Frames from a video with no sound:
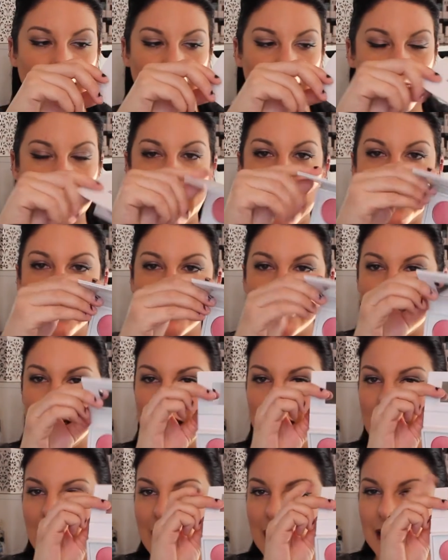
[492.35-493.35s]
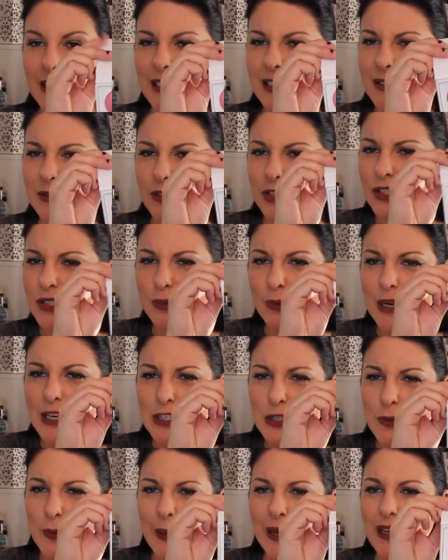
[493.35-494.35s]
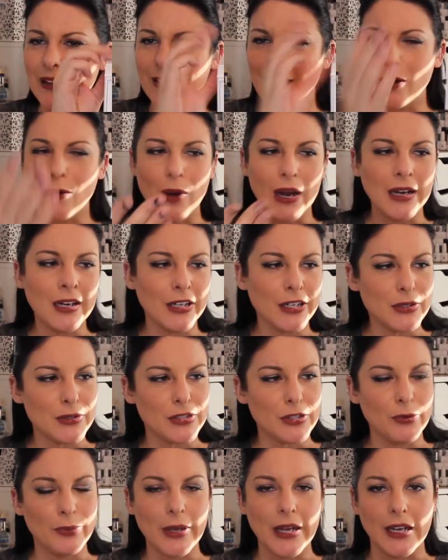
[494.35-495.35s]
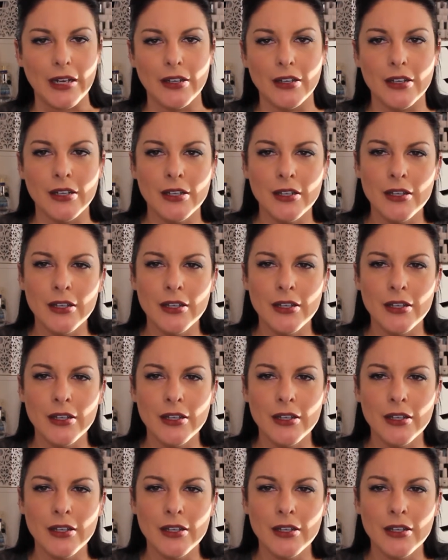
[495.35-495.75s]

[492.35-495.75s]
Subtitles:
this packaging again is just way too big. Like, why are you so big?